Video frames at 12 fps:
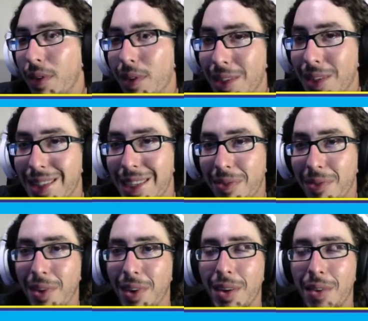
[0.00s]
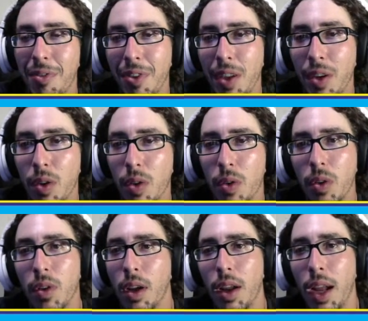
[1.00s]
different feel
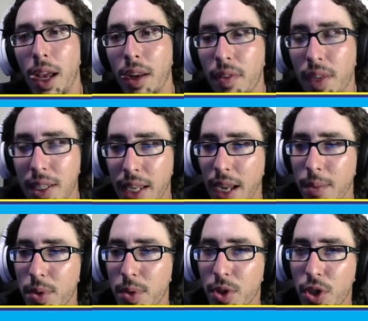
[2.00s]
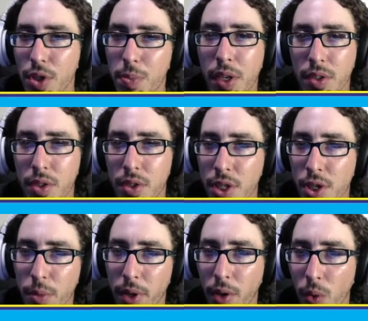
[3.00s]
out of these games just because they're single
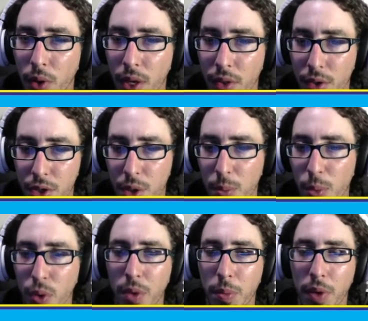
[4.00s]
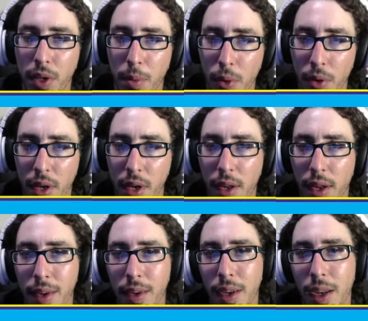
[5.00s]
player only and there's no multiplayer component.
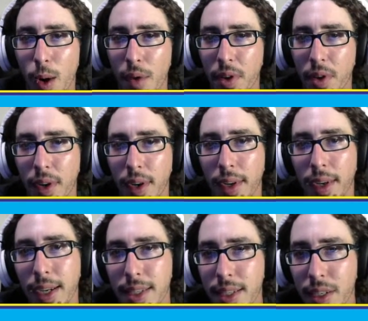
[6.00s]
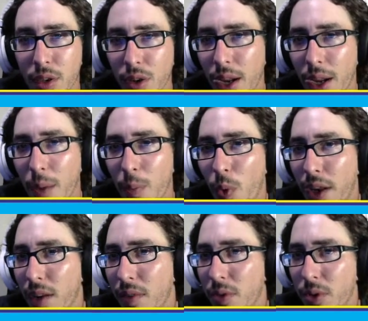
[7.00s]
However, I still am
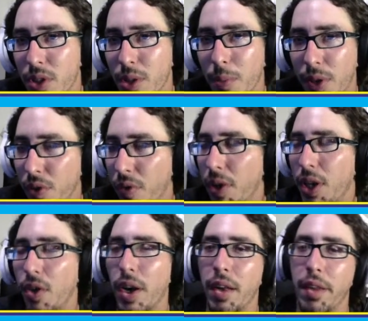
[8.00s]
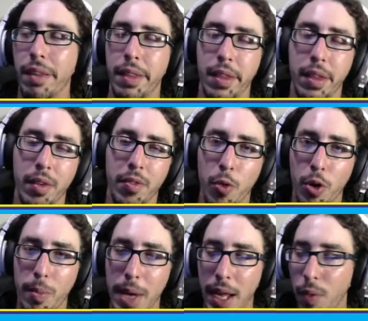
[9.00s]
waiting for somebody to figure out the
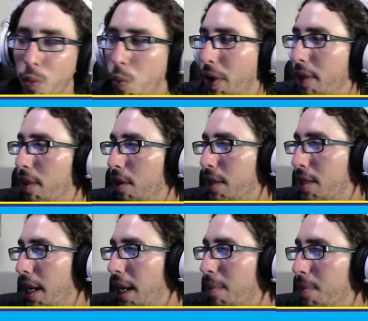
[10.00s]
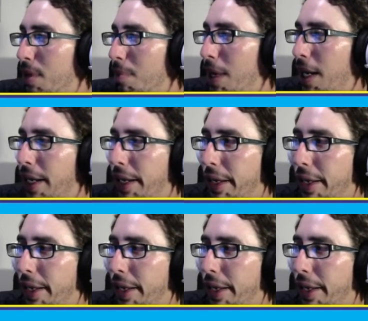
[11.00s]
format with these games and making,